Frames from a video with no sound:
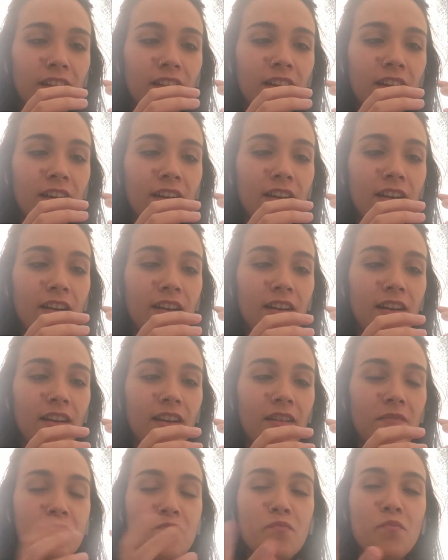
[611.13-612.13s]

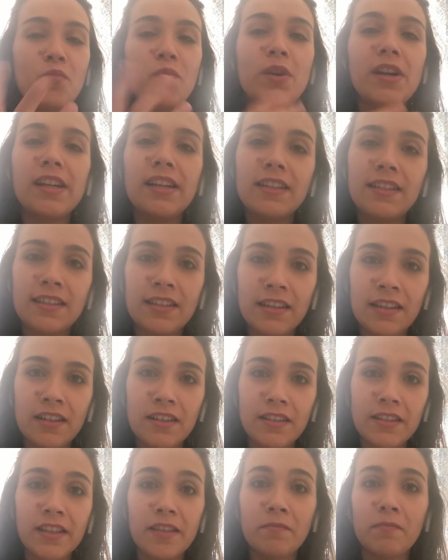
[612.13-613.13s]
brings
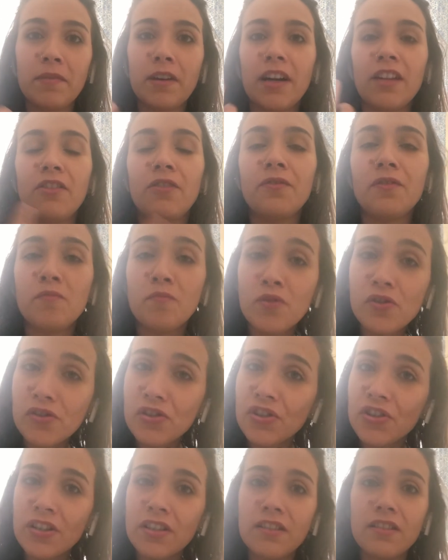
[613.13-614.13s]
her some kind of
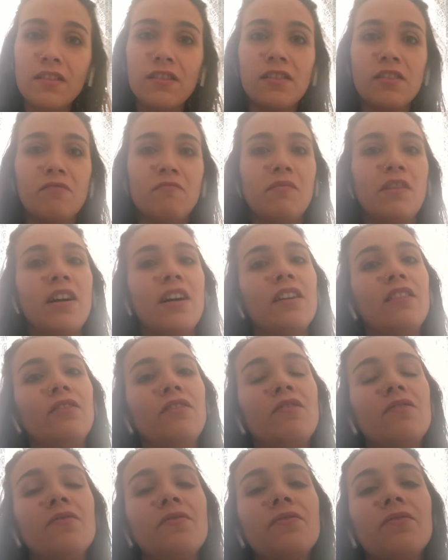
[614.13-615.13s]
emotion, some
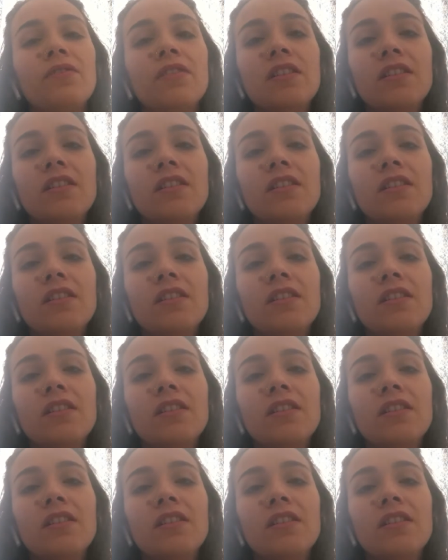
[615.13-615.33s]
kind of